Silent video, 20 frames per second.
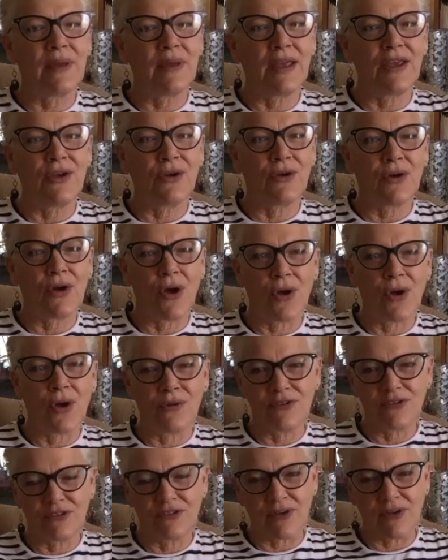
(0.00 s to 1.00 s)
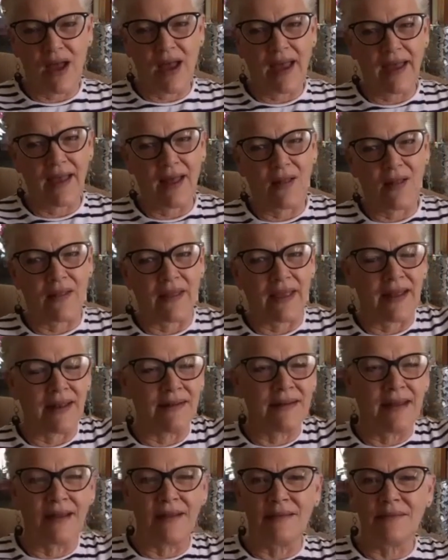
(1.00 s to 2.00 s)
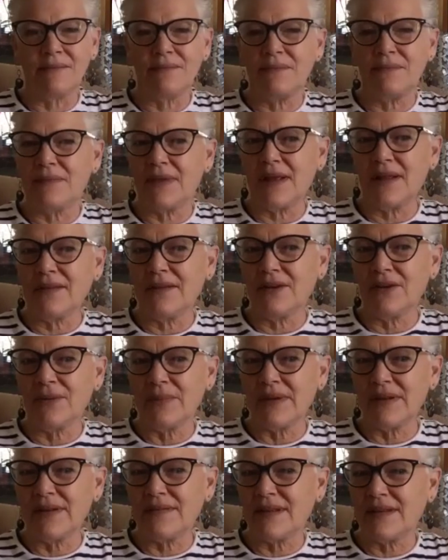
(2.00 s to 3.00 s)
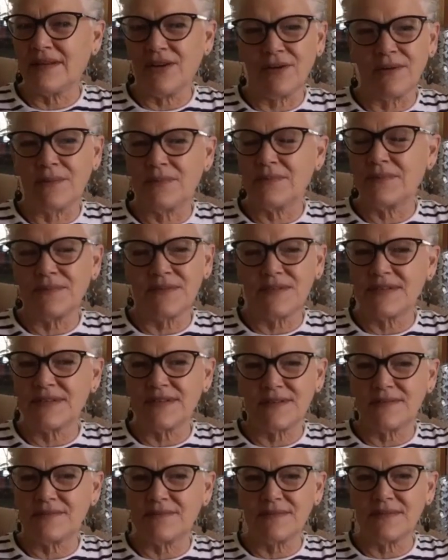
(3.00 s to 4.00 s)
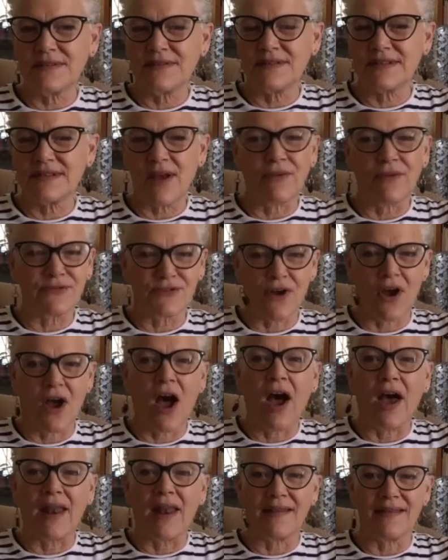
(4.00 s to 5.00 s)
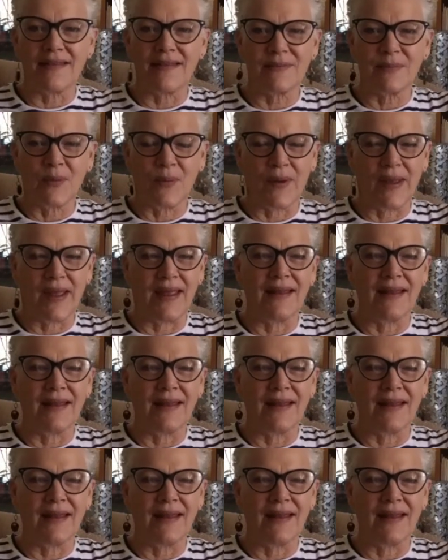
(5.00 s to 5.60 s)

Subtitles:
your own style and a little bit that you're self-taught at this point.